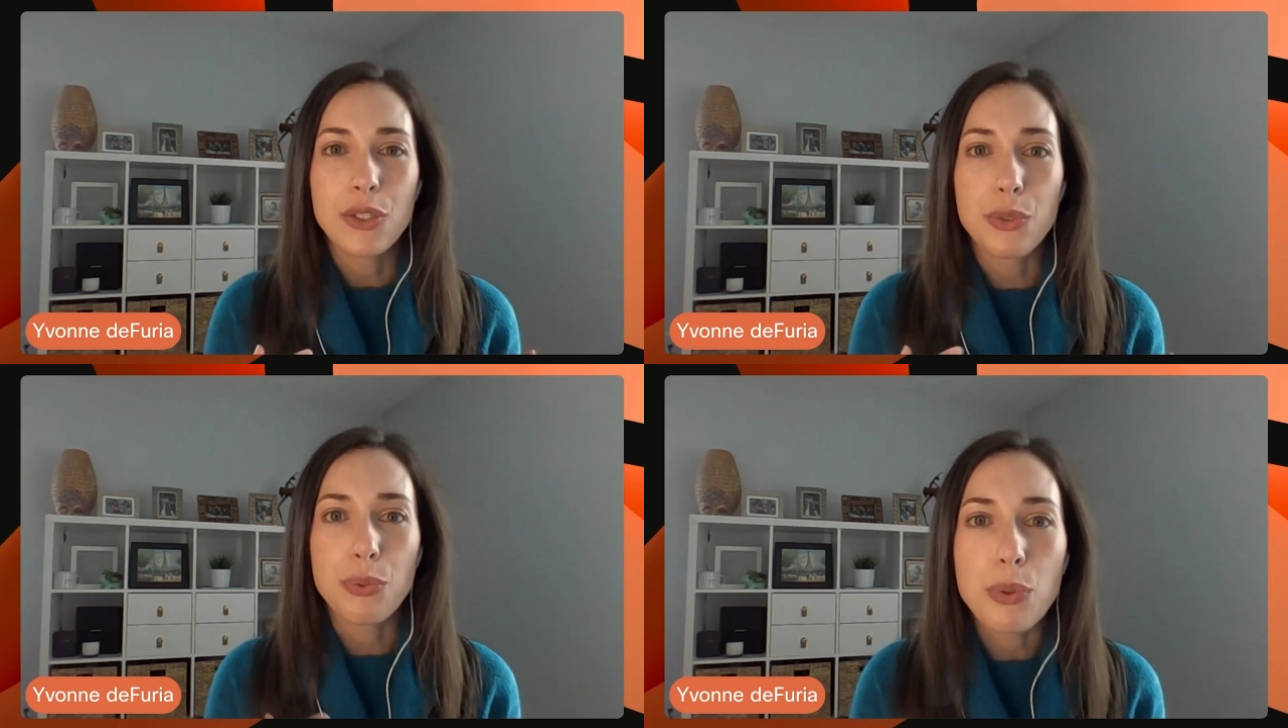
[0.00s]

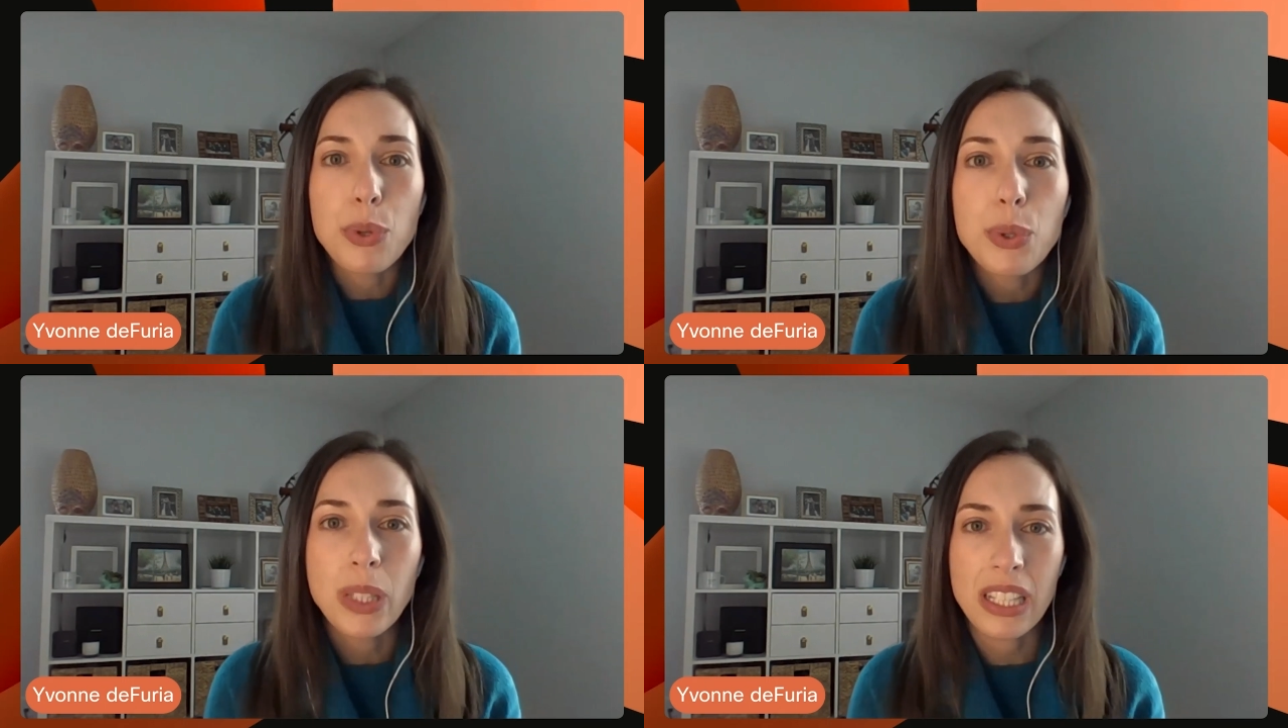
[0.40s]

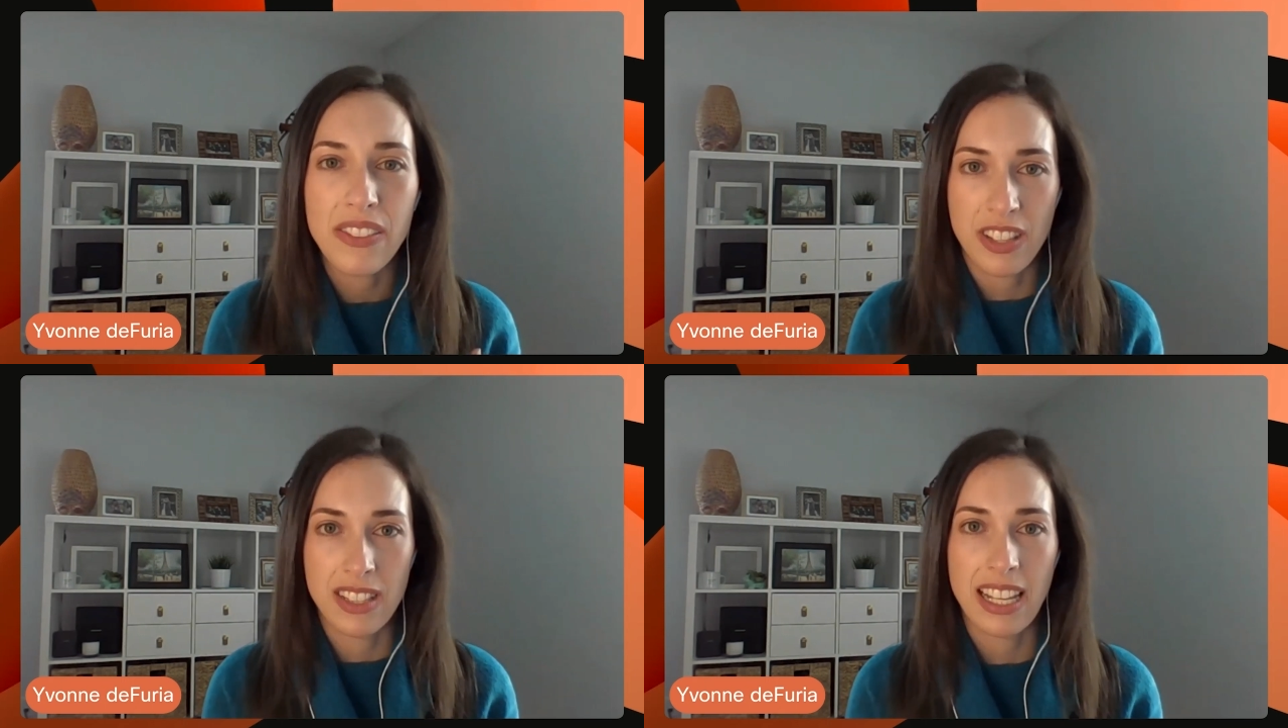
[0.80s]
truly
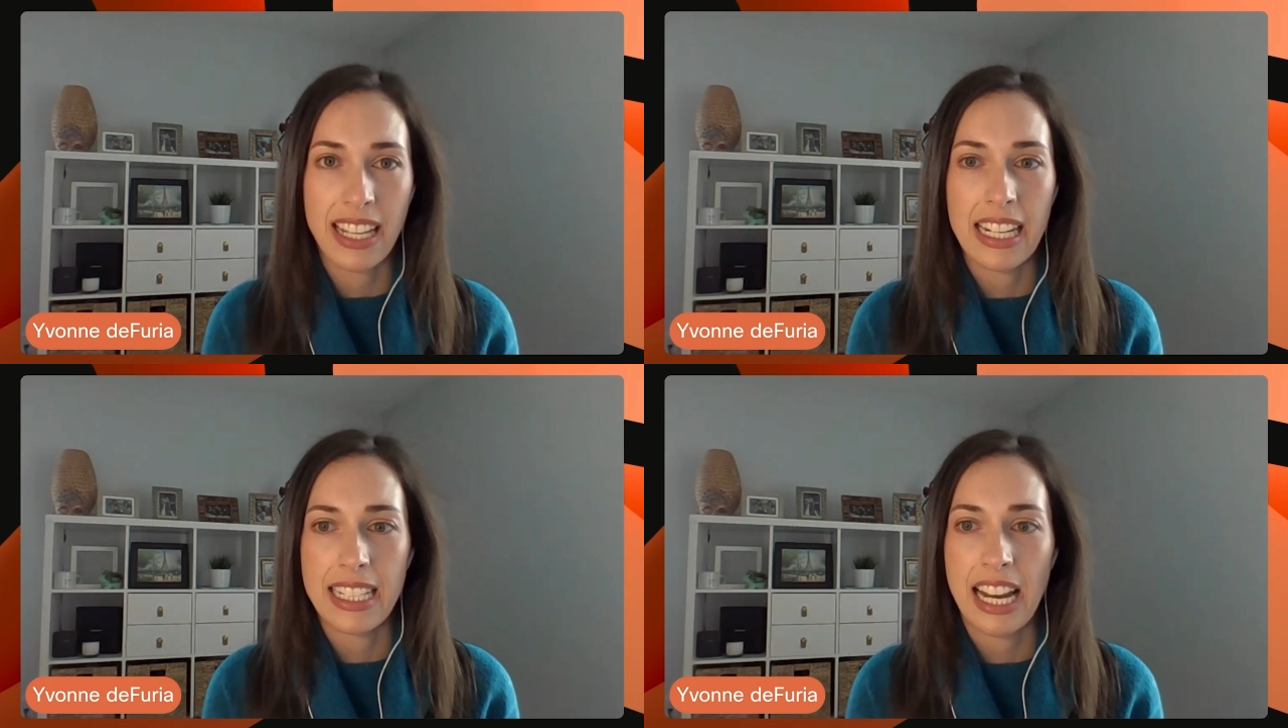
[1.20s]
feels
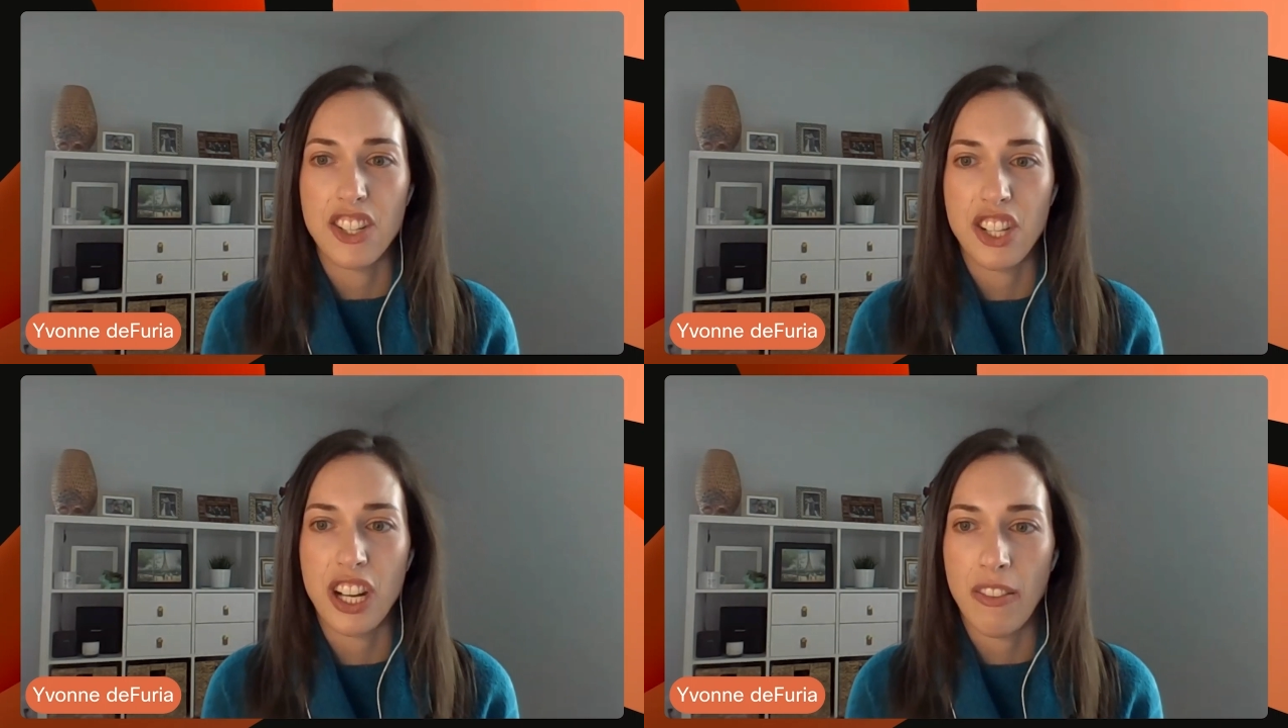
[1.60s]
like an
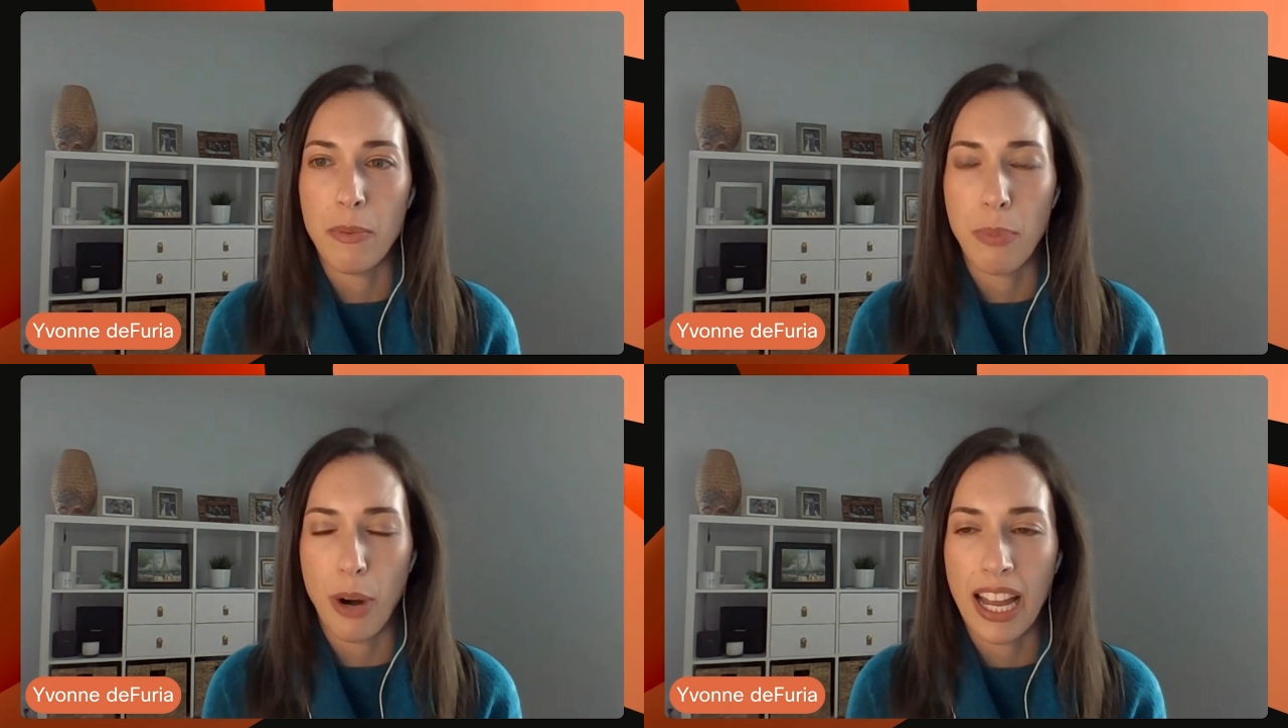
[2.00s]
extension of
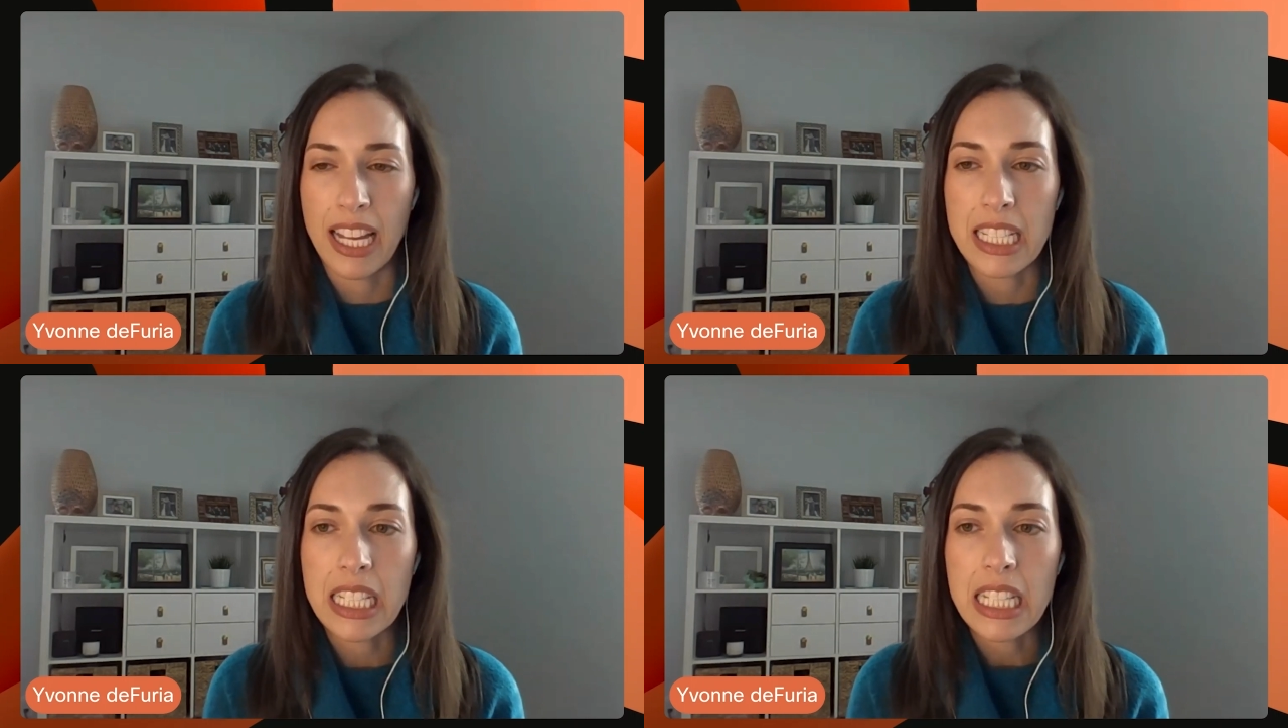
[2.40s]
the
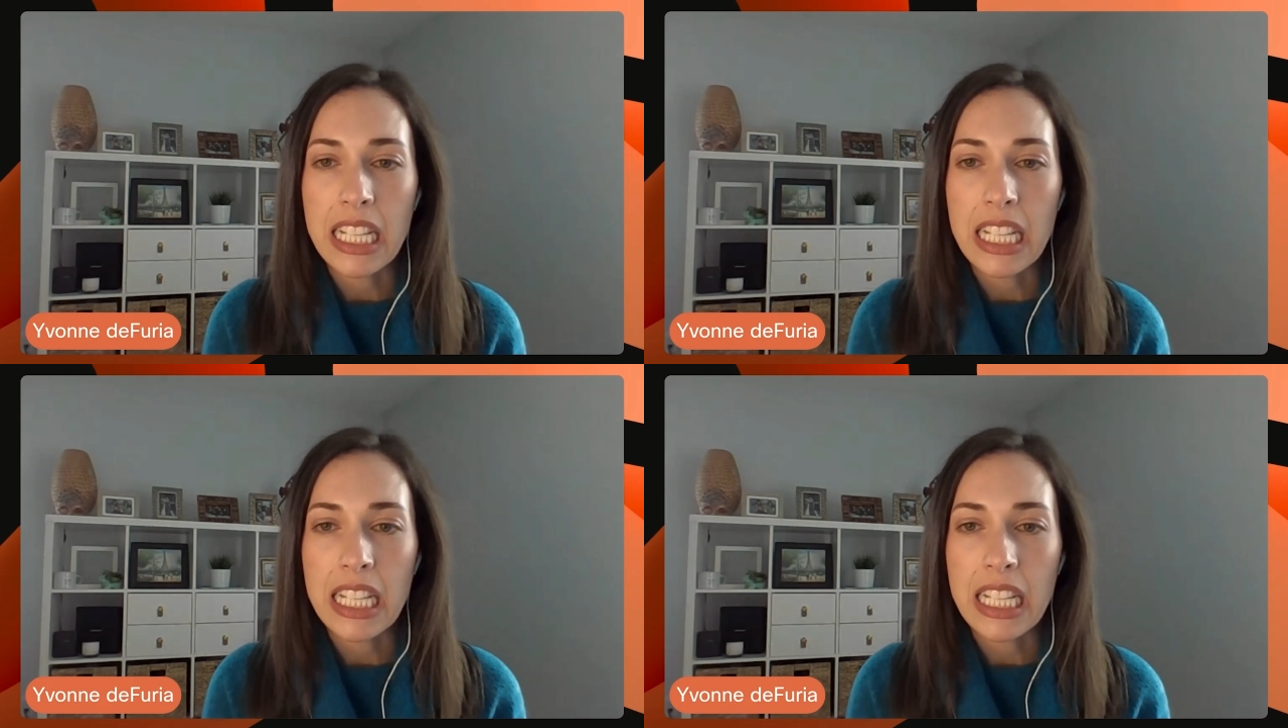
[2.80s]
brand.